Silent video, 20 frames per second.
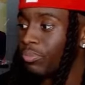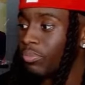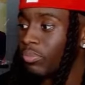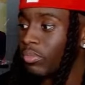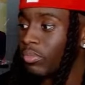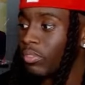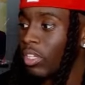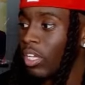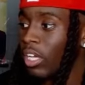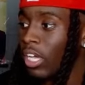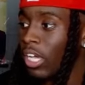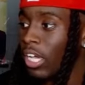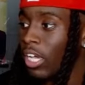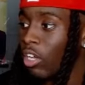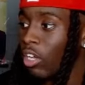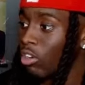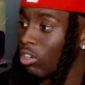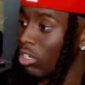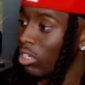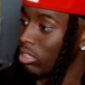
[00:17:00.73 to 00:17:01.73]
She
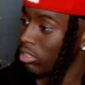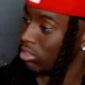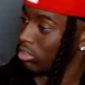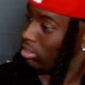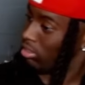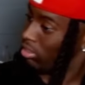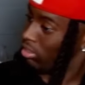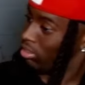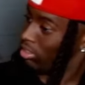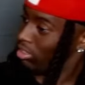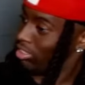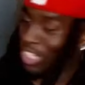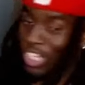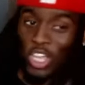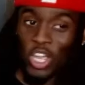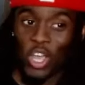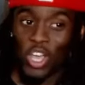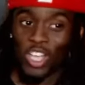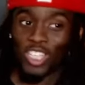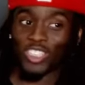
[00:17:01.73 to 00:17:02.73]
got a Travis and
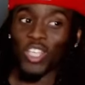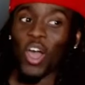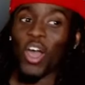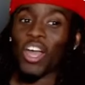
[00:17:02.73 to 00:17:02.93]
Gunna.